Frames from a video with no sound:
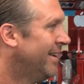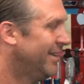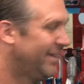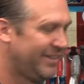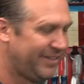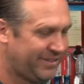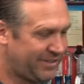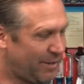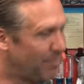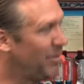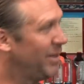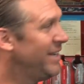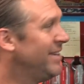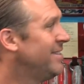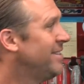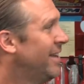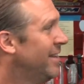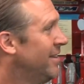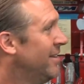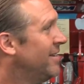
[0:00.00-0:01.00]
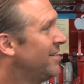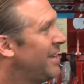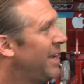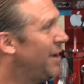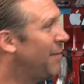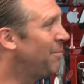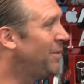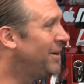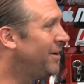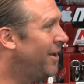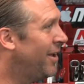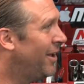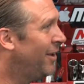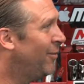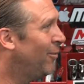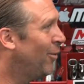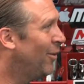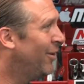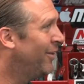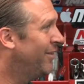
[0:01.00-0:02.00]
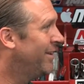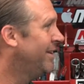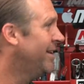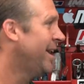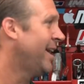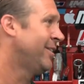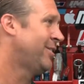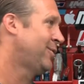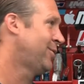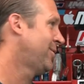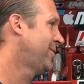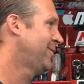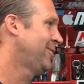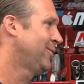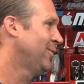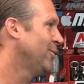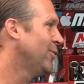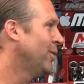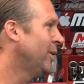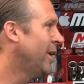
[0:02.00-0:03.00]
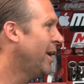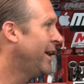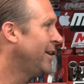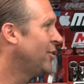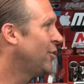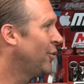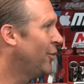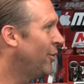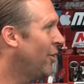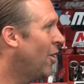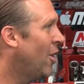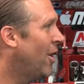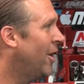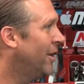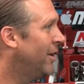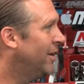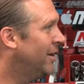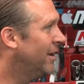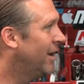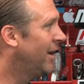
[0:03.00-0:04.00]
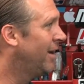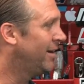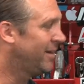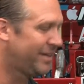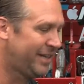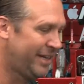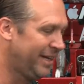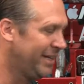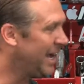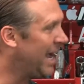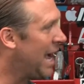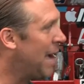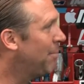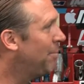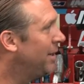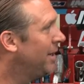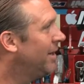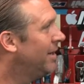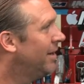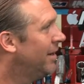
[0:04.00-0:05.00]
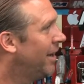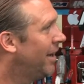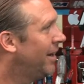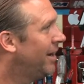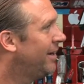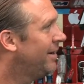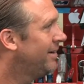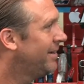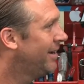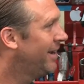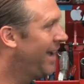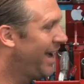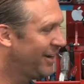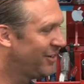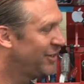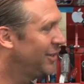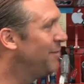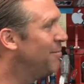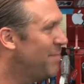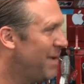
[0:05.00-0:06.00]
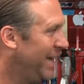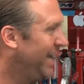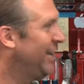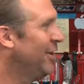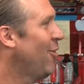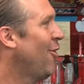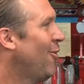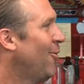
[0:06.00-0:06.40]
somebody said this can't be done, well, then that's when I turn on and I get happy and I actually make it all